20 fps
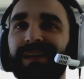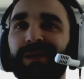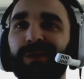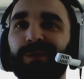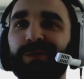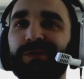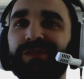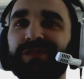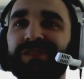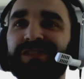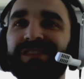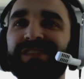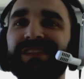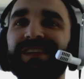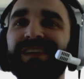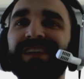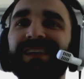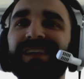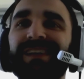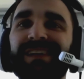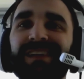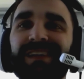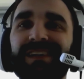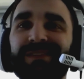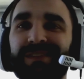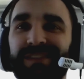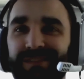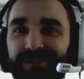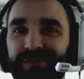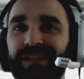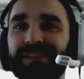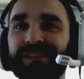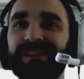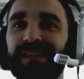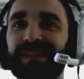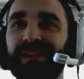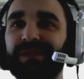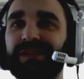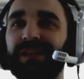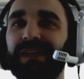which is that doesn't
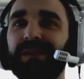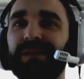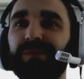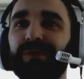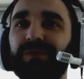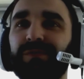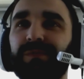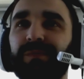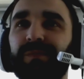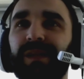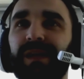have a typo,